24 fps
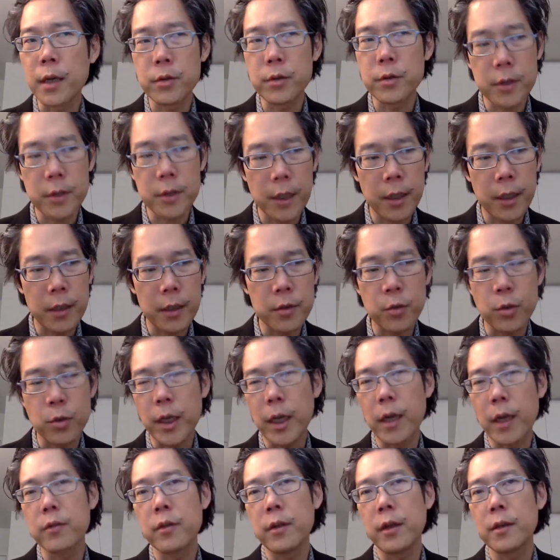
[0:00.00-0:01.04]
to take into
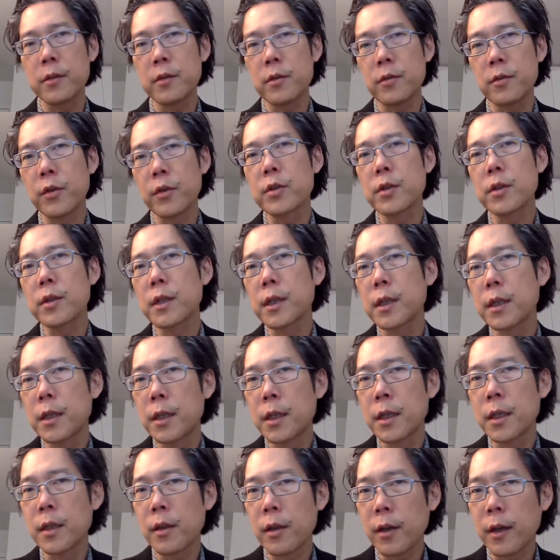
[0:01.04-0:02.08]
account that
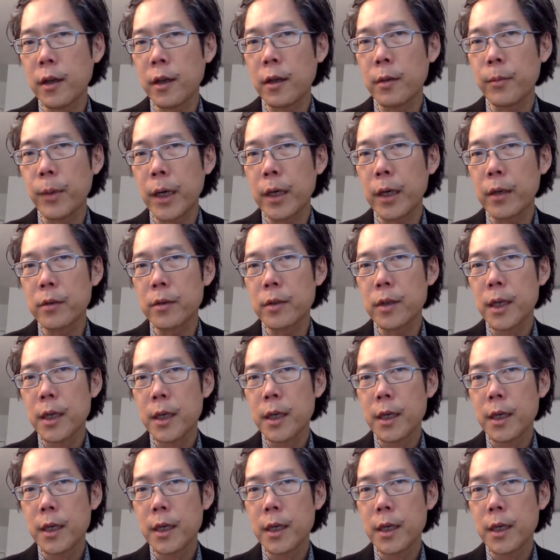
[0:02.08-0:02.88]
diversity in thinking about